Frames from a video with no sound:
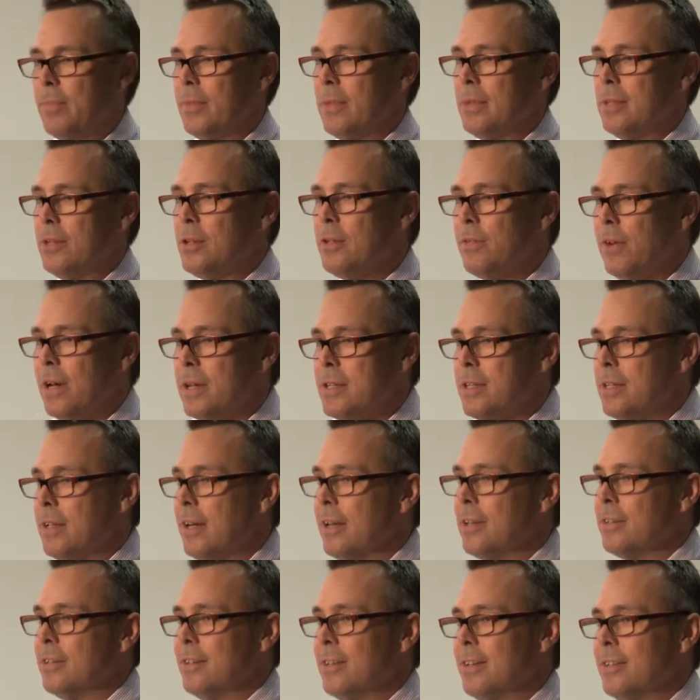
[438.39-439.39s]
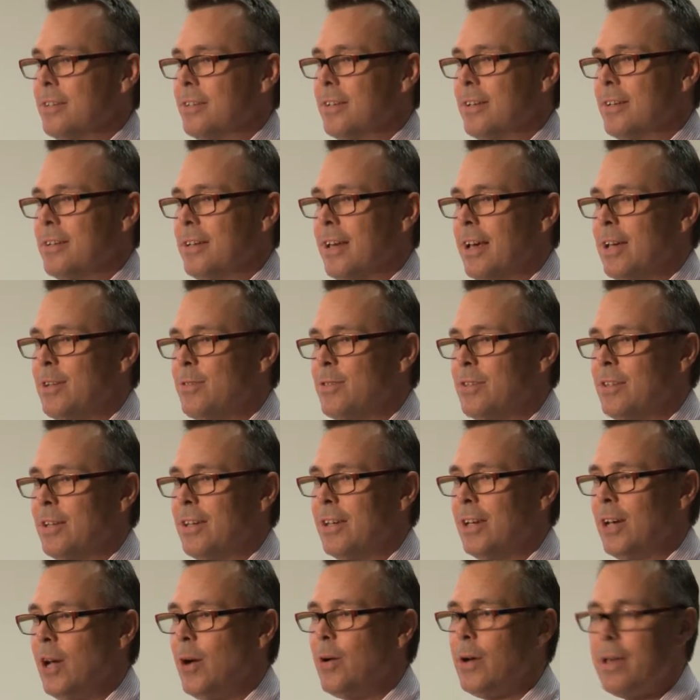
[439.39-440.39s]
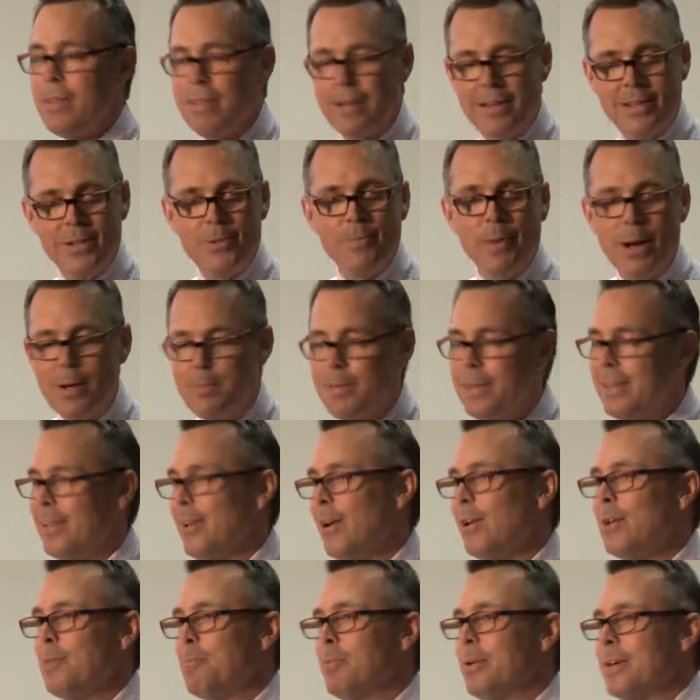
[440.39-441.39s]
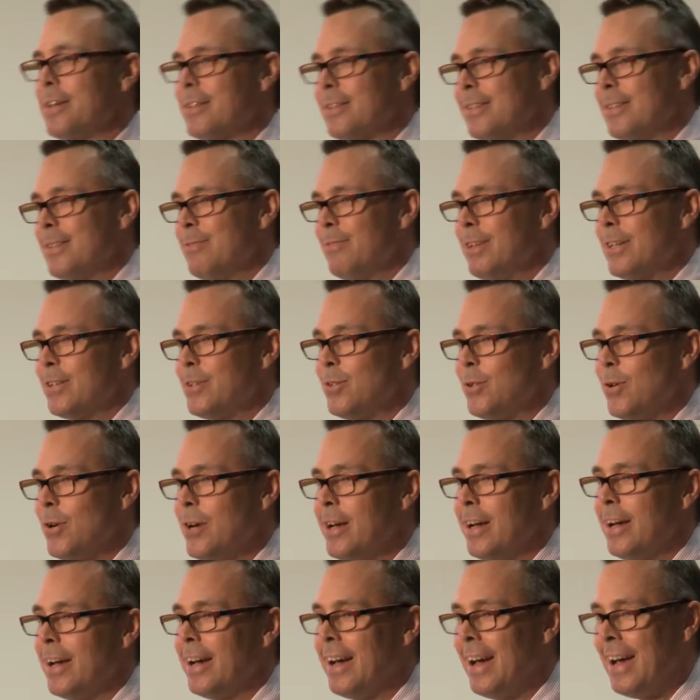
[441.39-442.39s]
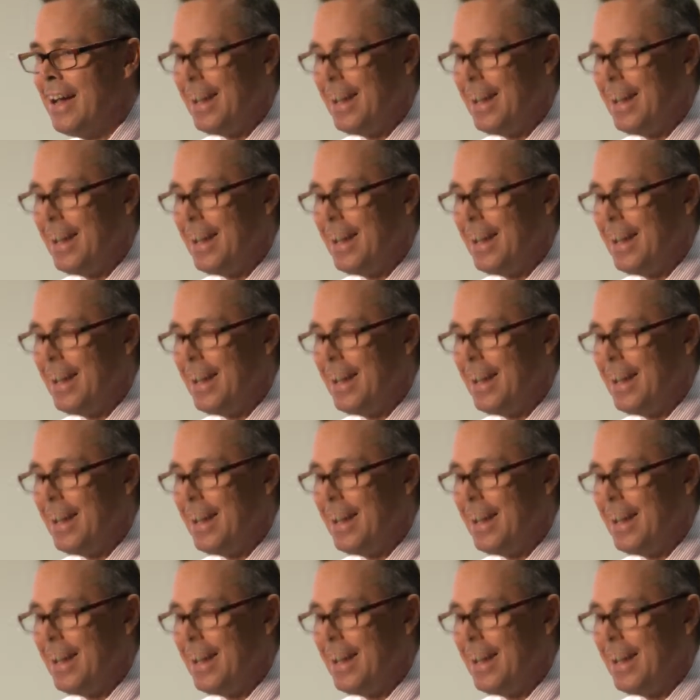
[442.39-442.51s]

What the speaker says: two Vice-Chancellors and a TAFE CEO. I think you might be the only person in Victoria